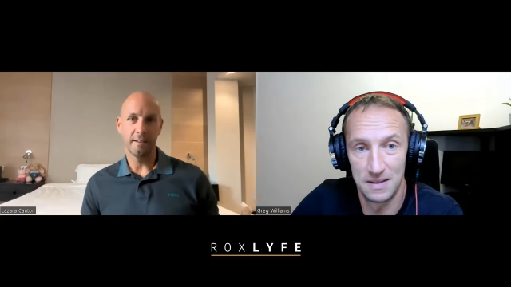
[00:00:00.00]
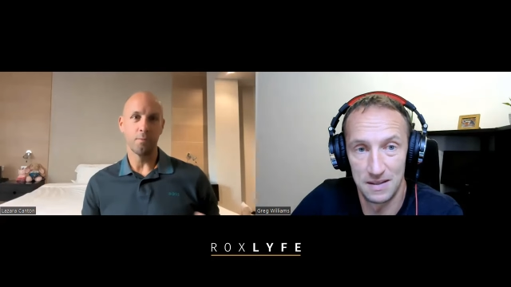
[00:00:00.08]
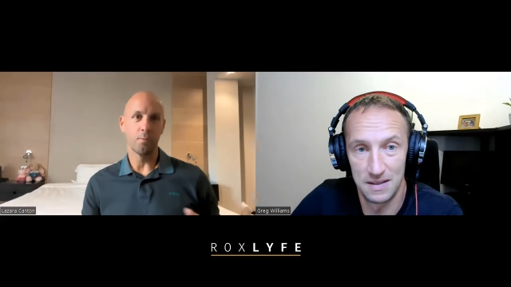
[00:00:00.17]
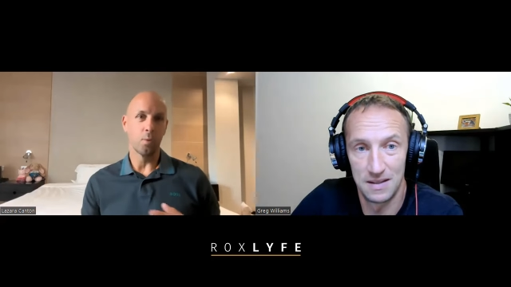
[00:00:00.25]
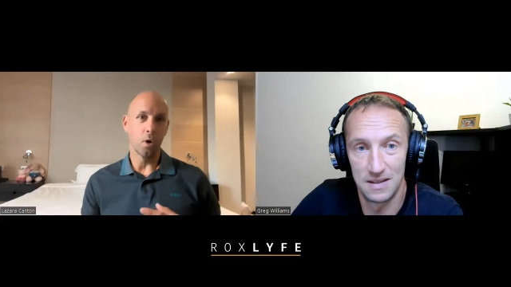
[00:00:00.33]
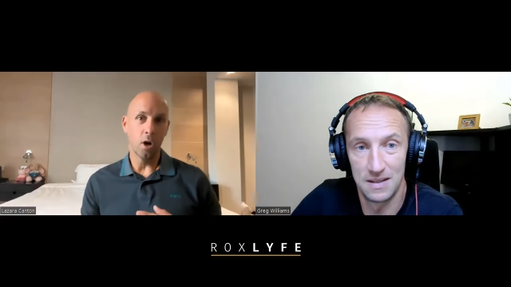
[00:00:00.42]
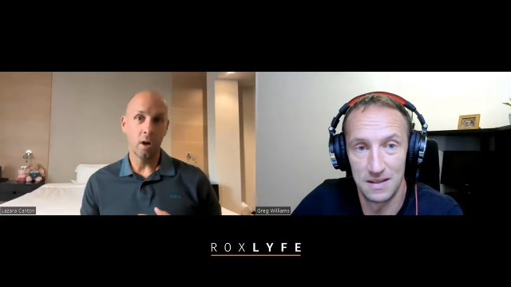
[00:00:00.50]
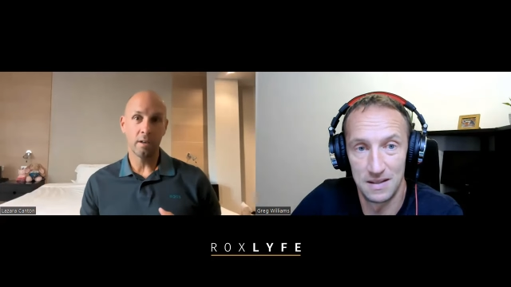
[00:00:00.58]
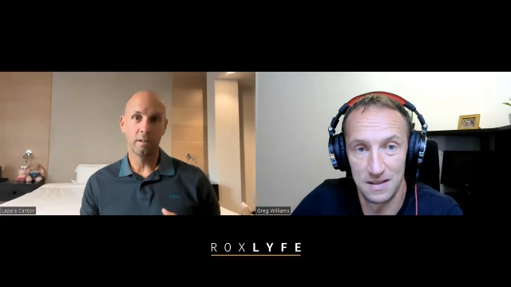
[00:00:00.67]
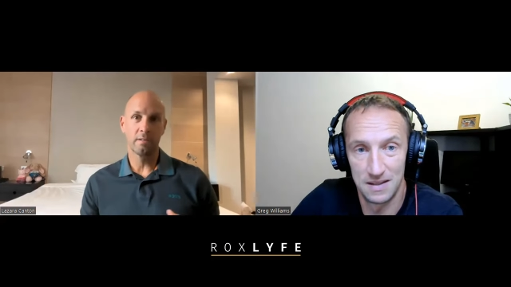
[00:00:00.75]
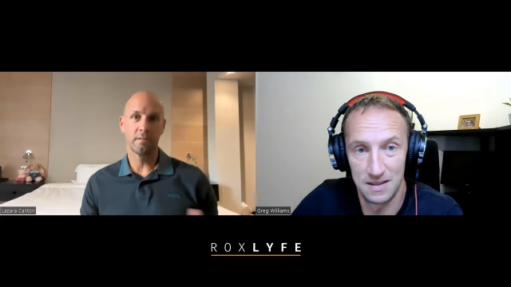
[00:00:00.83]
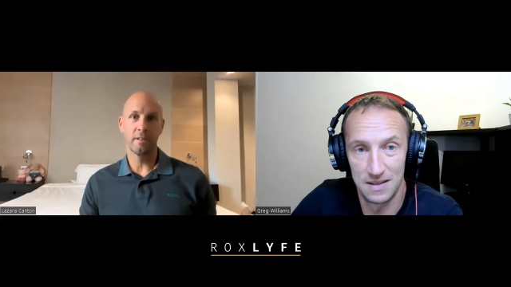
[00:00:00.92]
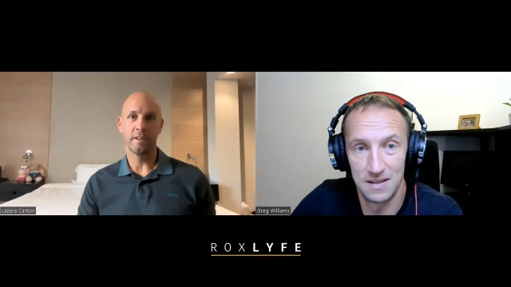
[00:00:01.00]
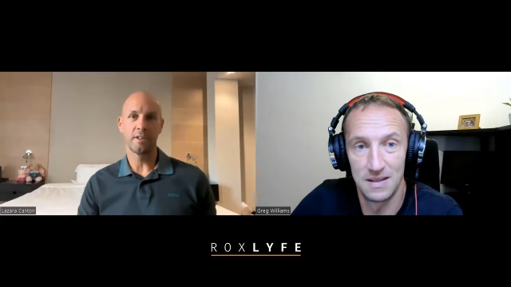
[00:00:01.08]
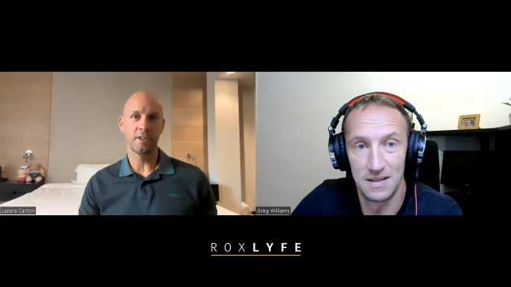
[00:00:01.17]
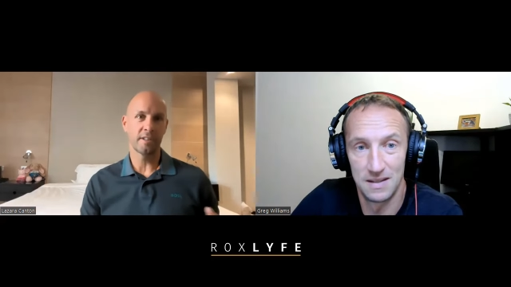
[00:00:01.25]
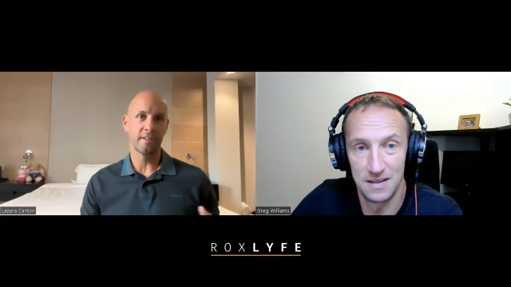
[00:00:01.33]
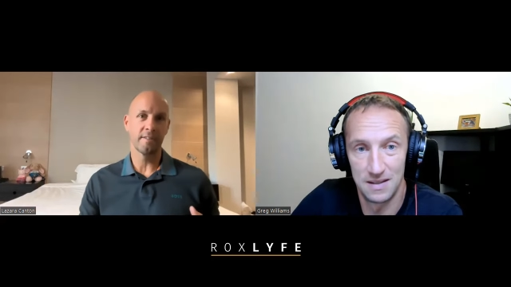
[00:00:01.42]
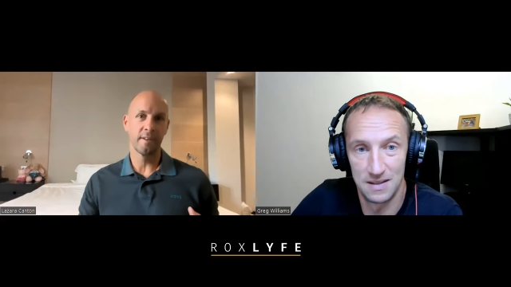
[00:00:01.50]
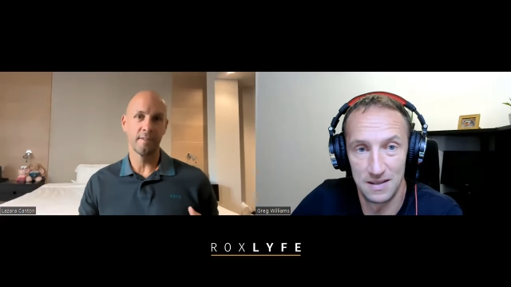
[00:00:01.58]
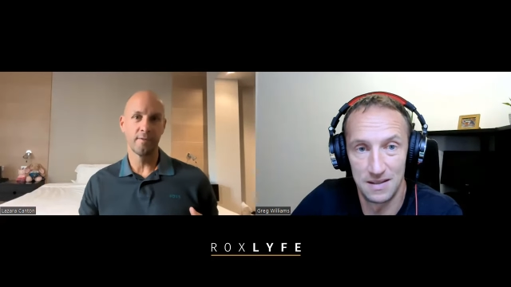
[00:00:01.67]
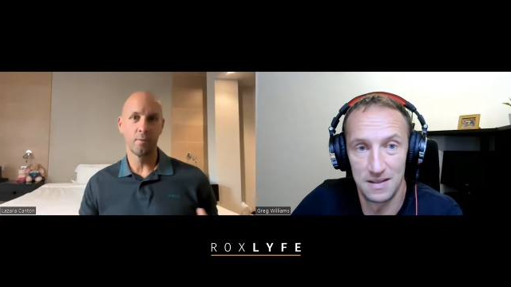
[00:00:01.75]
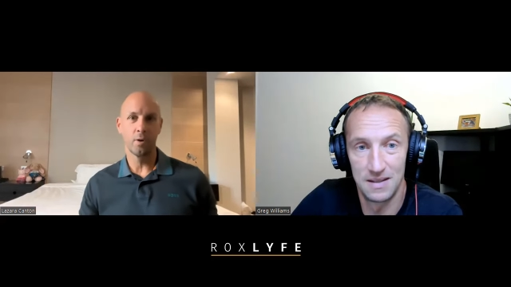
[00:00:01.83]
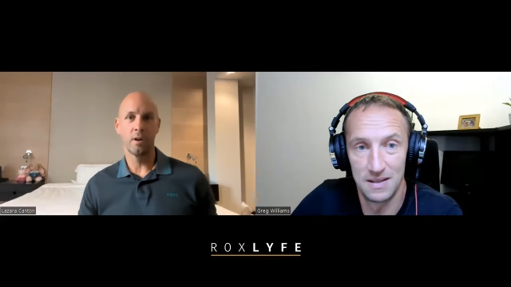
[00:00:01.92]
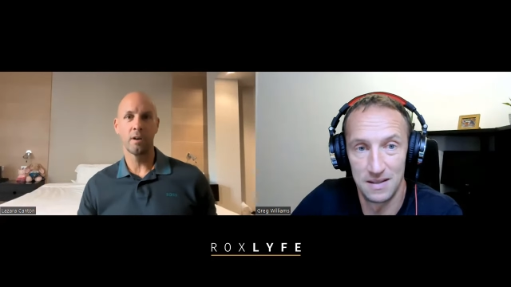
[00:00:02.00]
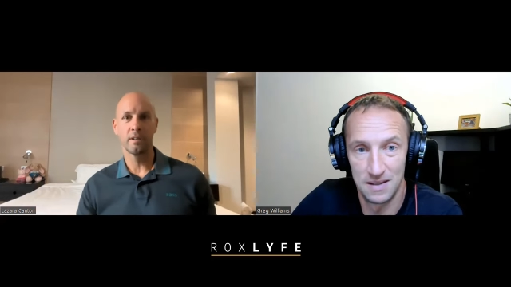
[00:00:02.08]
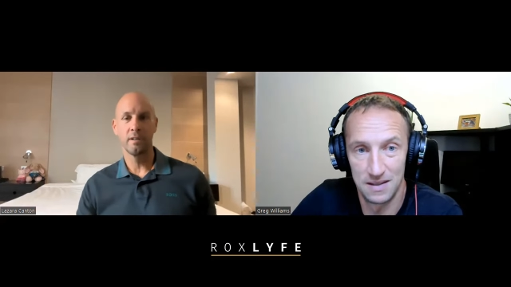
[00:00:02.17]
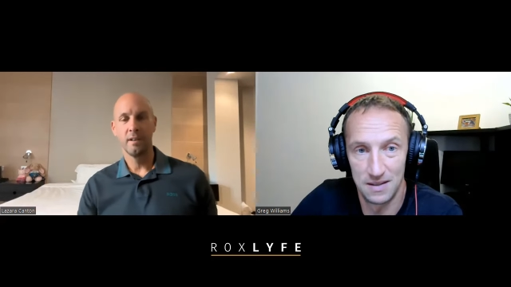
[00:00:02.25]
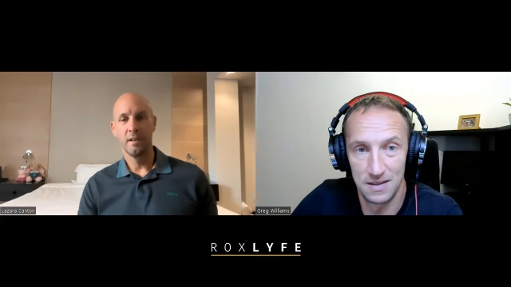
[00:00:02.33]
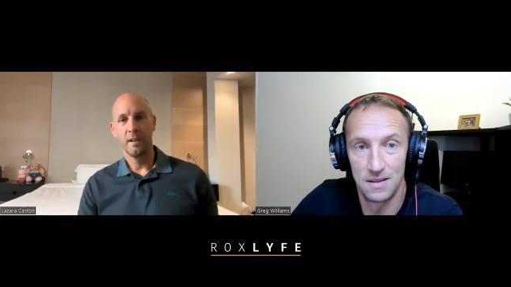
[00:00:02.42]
Speaker 1: uh, work. You know, stress of, of work.